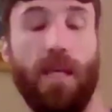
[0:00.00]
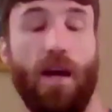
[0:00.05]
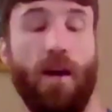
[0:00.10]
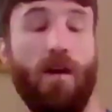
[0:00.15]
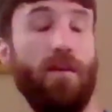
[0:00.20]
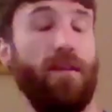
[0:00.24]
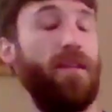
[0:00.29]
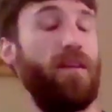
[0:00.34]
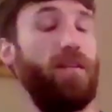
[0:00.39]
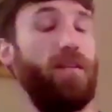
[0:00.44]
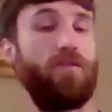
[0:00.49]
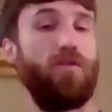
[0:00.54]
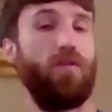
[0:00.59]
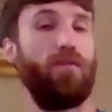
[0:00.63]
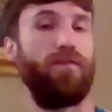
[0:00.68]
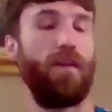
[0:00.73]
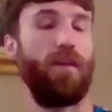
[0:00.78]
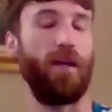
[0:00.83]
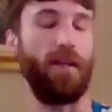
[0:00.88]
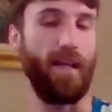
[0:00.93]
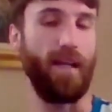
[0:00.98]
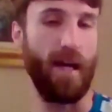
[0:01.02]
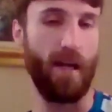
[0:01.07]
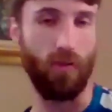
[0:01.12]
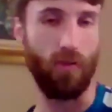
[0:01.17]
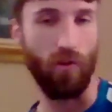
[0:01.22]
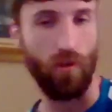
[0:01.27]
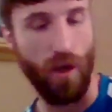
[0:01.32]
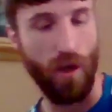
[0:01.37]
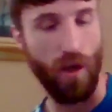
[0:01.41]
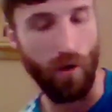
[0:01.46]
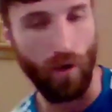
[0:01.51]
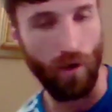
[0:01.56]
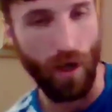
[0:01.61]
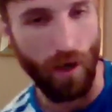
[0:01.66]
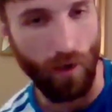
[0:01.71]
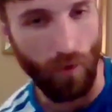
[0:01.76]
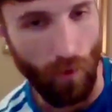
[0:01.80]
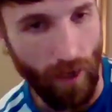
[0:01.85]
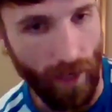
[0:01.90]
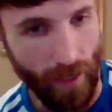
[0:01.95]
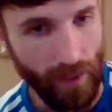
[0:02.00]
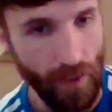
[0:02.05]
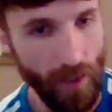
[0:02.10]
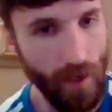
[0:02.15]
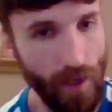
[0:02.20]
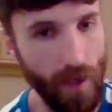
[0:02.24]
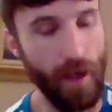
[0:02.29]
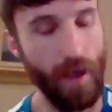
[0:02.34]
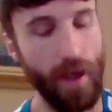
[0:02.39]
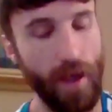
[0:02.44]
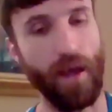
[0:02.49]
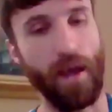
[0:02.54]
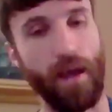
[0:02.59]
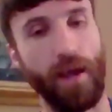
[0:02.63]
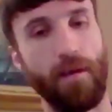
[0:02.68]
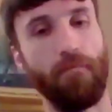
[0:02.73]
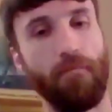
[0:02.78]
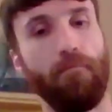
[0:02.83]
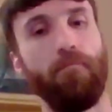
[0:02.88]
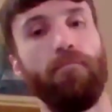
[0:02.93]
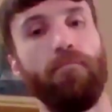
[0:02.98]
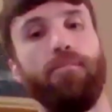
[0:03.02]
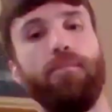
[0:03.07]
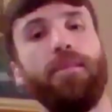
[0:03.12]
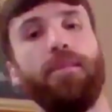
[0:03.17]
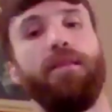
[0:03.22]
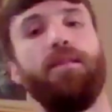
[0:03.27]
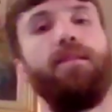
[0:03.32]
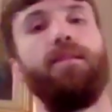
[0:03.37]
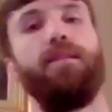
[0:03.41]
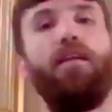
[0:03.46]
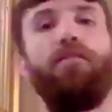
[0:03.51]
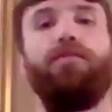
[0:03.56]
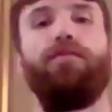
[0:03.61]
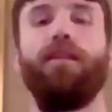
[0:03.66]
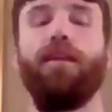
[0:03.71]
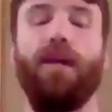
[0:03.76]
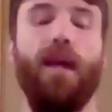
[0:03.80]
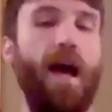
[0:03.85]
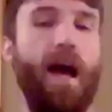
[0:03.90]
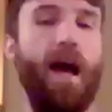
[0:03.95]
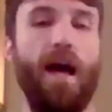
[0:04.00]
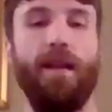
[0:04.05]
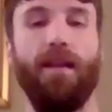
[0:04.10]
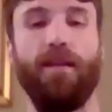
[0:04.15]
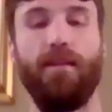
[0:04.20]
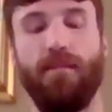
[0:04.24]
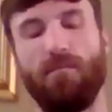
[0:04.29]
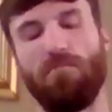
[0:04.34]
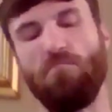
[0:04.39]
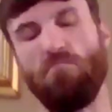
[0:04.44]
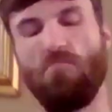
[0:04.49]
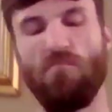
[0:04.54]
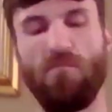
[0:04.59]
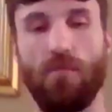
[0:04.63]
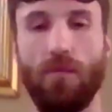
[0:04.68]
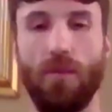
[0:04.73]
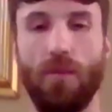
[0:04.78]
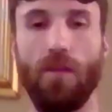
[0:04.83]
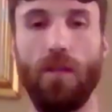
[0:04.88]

yeah, I think stuff like that could go a long way. Um, definitely. And, mm.